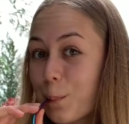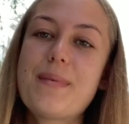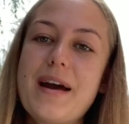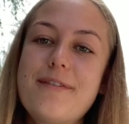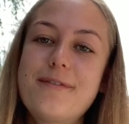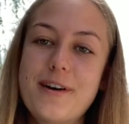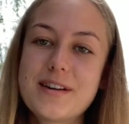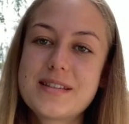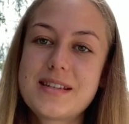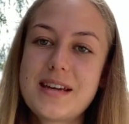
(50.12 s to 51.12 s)
My
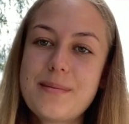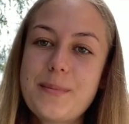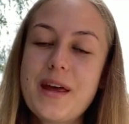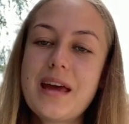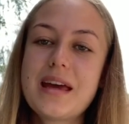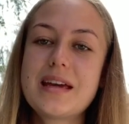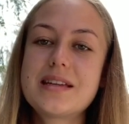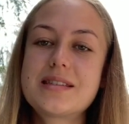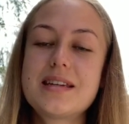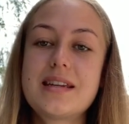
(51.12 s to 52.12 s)
first tip
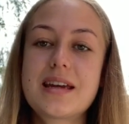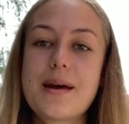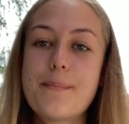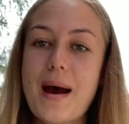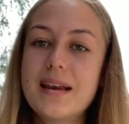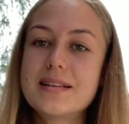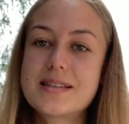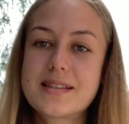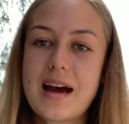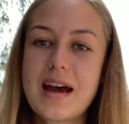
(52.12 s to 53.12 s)
is eating a
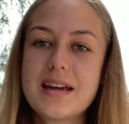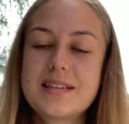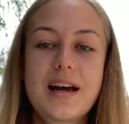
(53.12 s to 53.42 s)
balanced diet.